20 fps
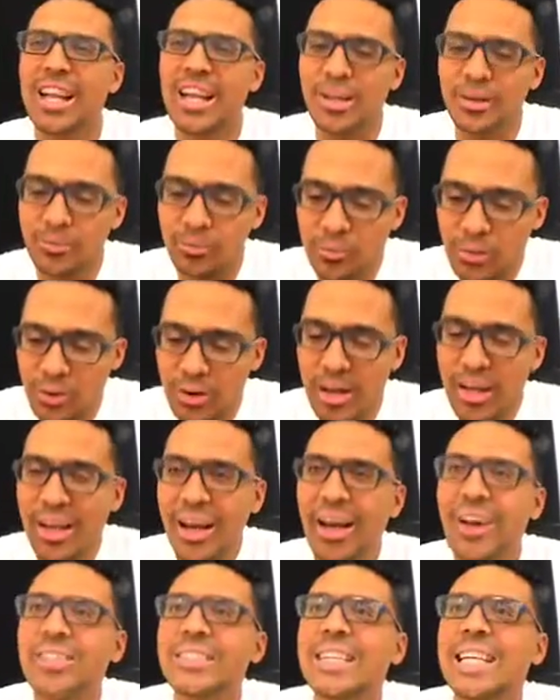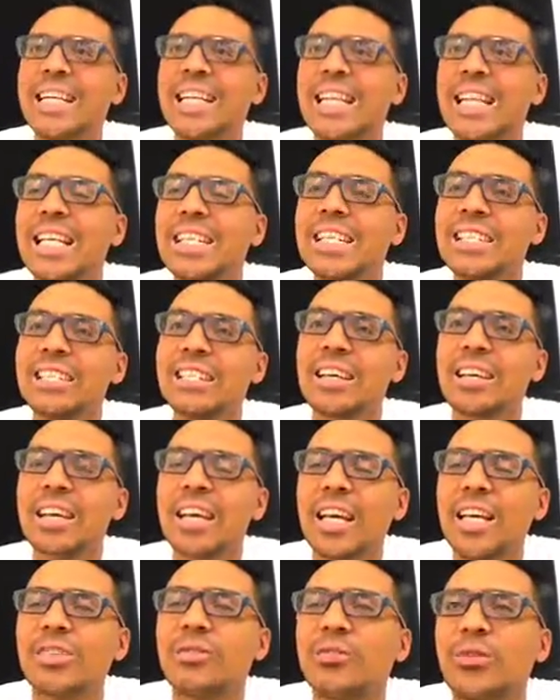And I was like, this
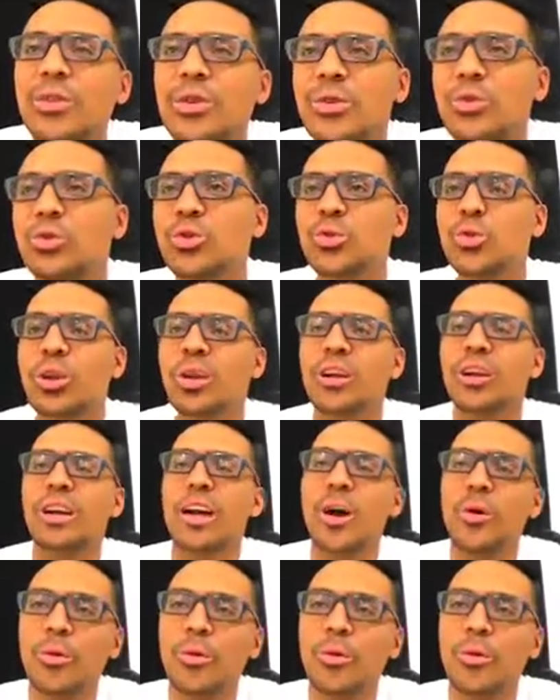is for you, sweetheart.